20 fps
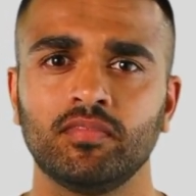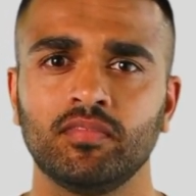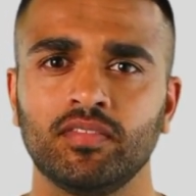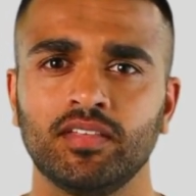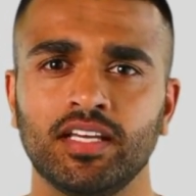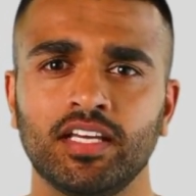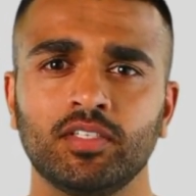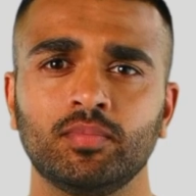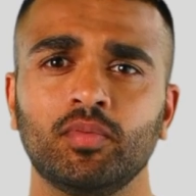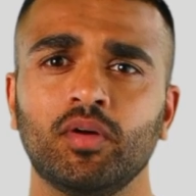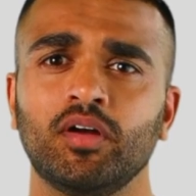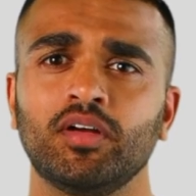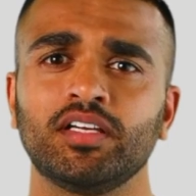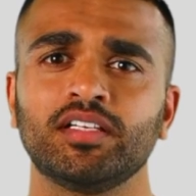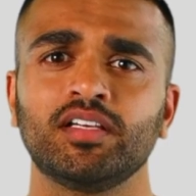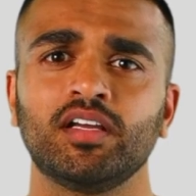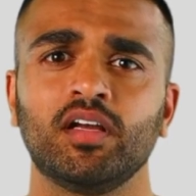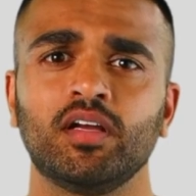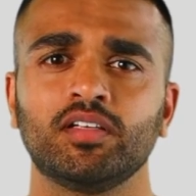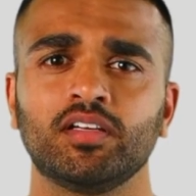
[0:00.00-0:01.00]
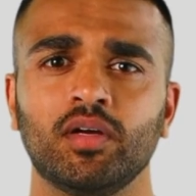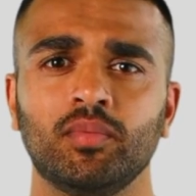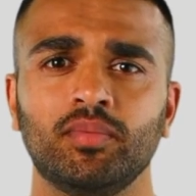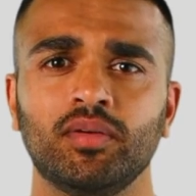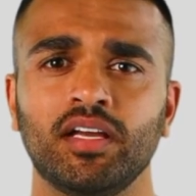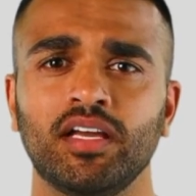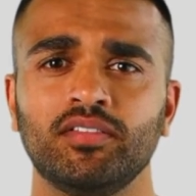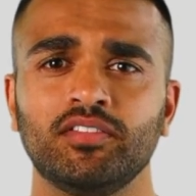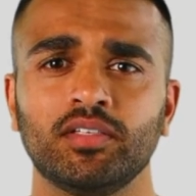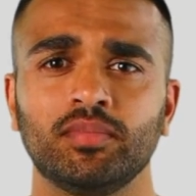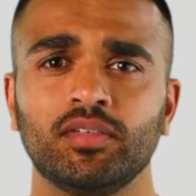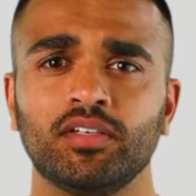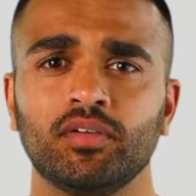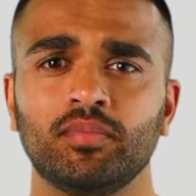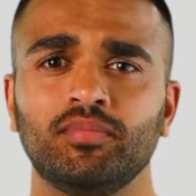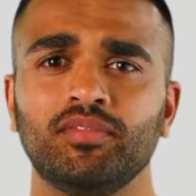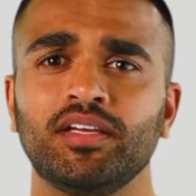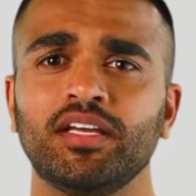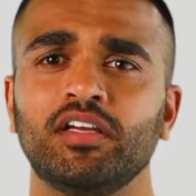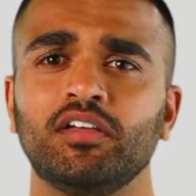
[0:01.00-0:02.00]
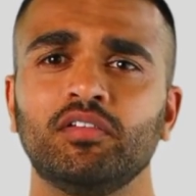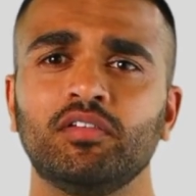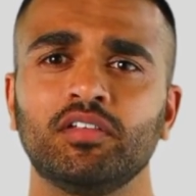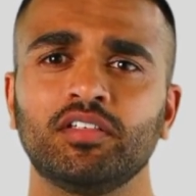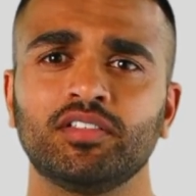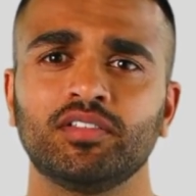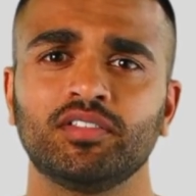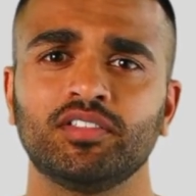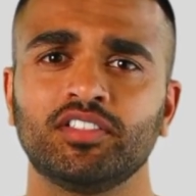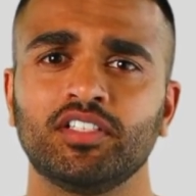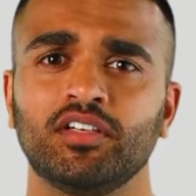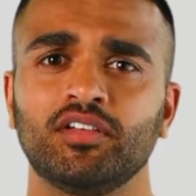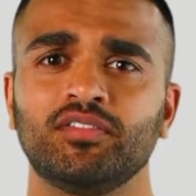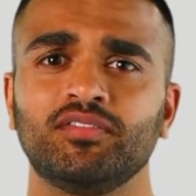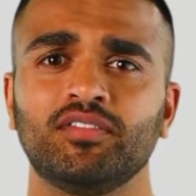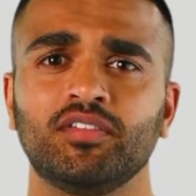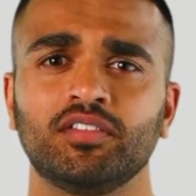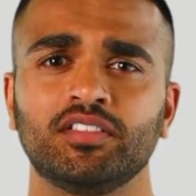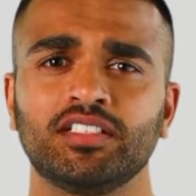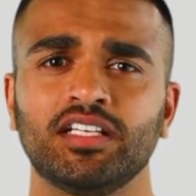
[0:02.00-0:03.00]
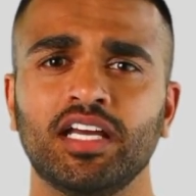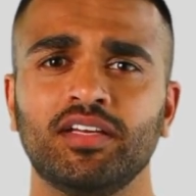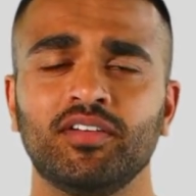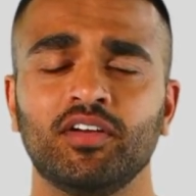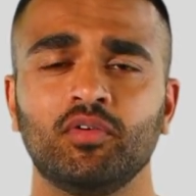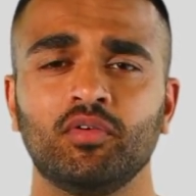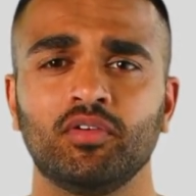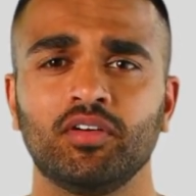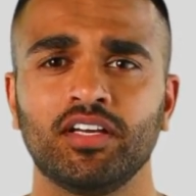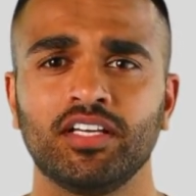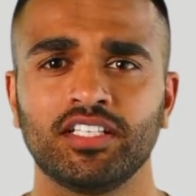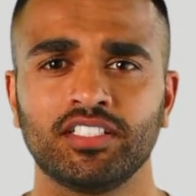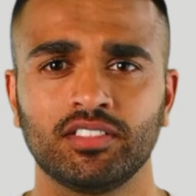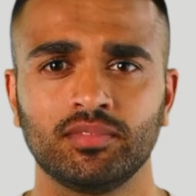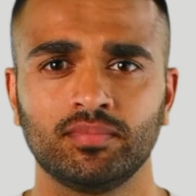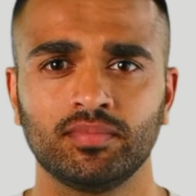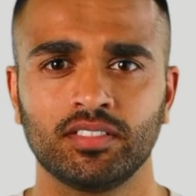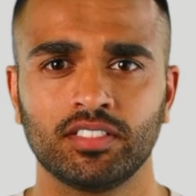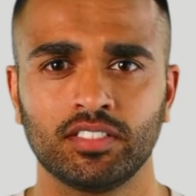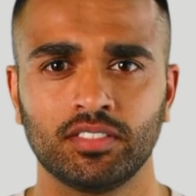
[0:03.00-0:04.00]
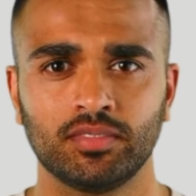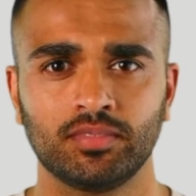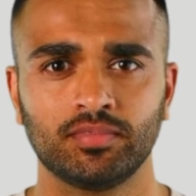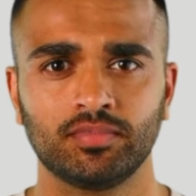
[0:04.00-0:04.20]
These protocells are believed to be the precursors to the first living organisms.